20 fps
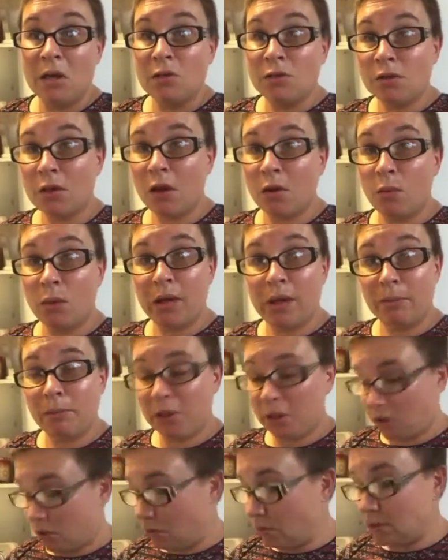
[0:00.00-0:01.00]
So what I'm
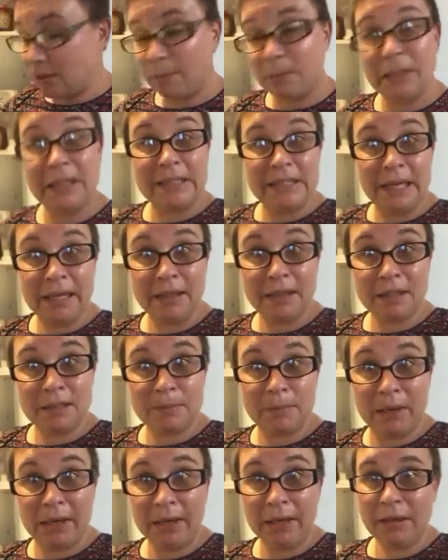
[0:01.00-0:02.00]
gonna do is I'm gonna take
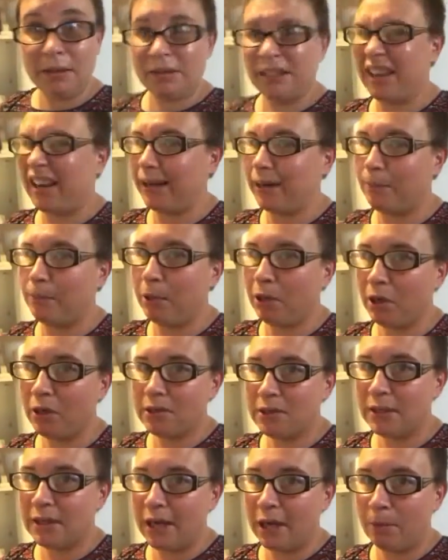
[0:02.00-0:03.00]
this bucket, kind of
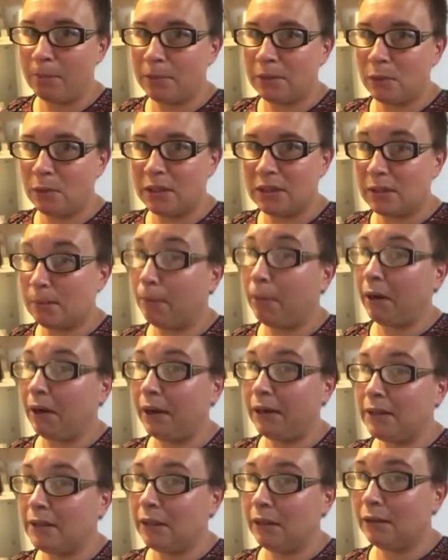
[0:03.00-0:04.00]
parse it out between some
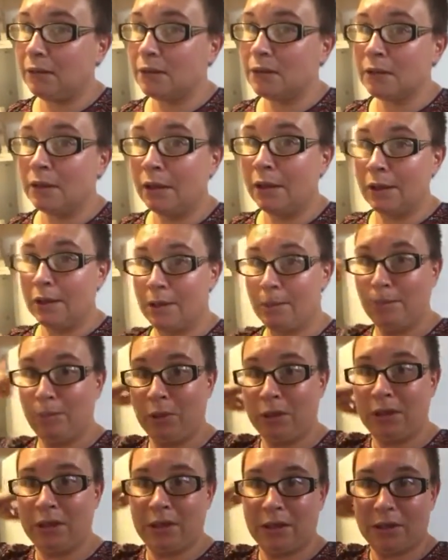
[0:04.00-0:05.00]
pie tins,
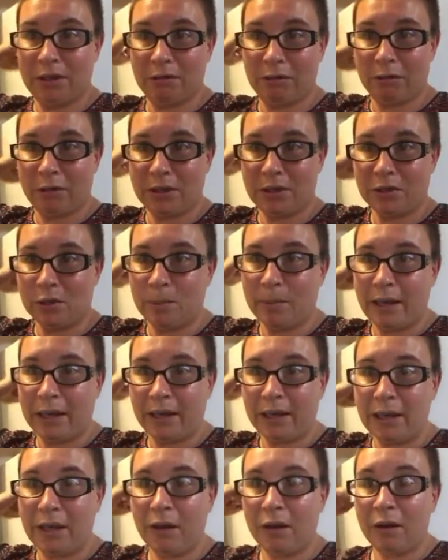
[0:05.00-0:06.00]
put it in the freezer
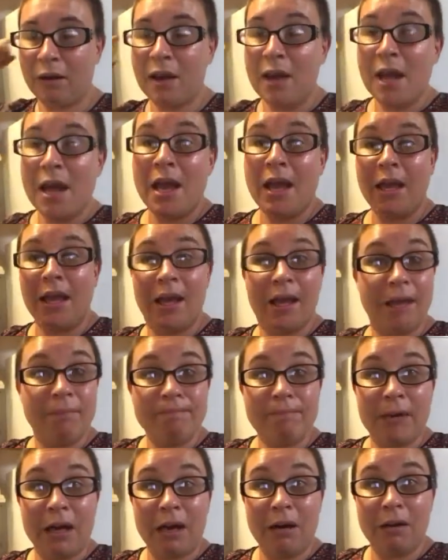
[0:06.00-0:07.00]
back here,
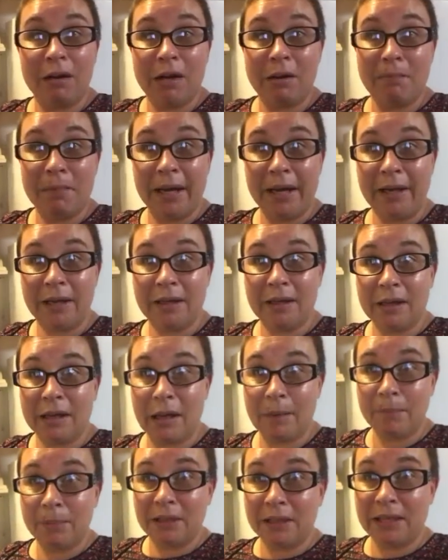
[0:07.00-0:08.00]
and I'll come back in a
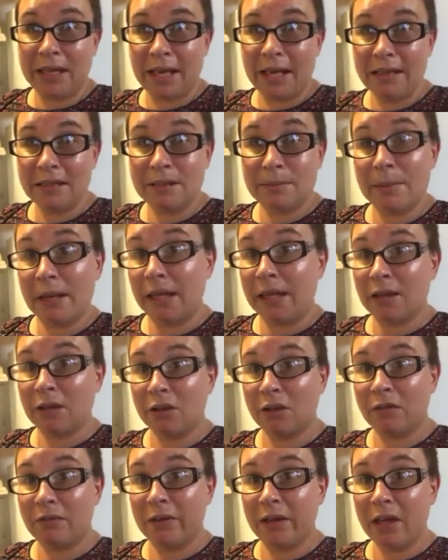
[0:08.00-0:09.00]
couple of days, make
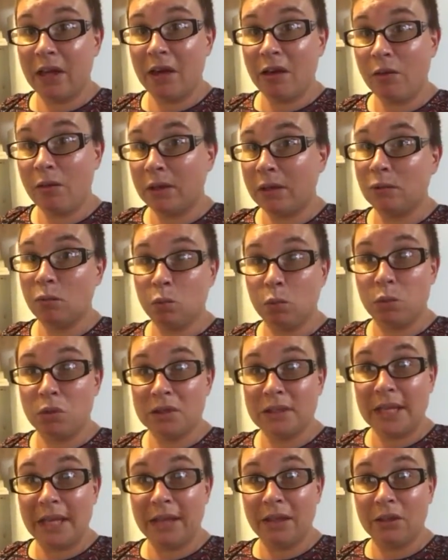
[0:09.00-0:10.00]
another video, and
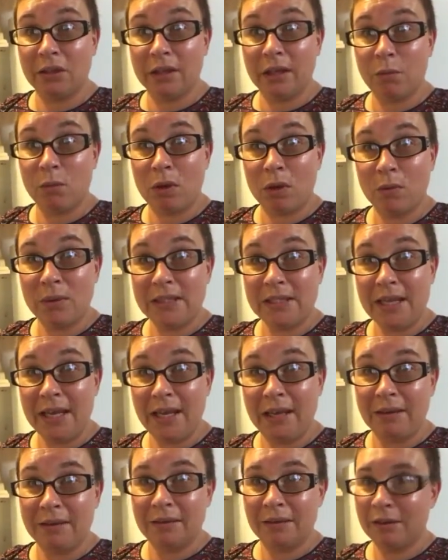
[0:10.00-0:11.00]
we'll take a look at what we
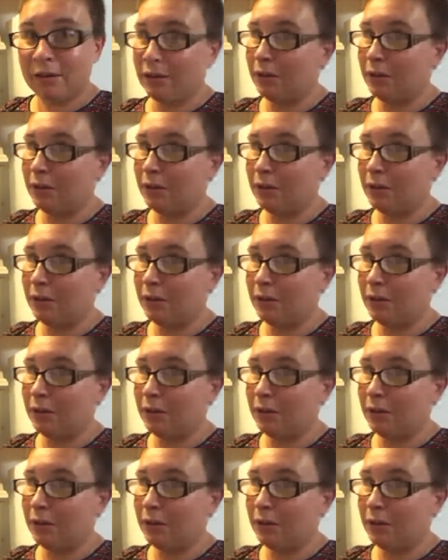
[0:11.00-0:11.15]
see.